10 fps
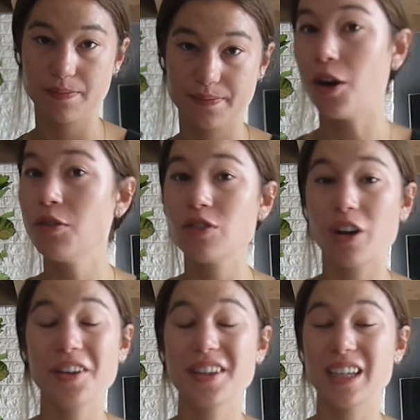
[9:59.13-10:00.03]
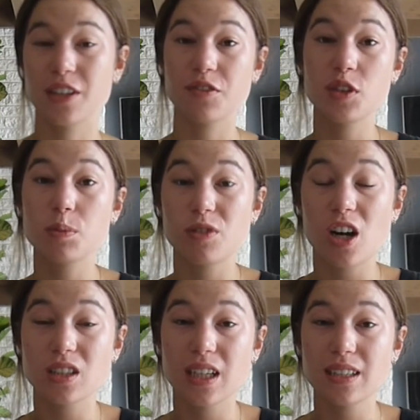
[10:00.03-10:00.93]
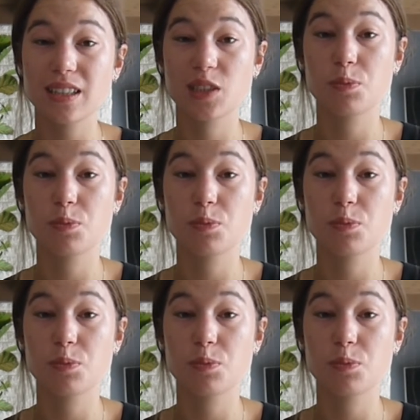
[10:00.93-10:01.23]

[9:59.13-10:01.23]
Overall, the interview process is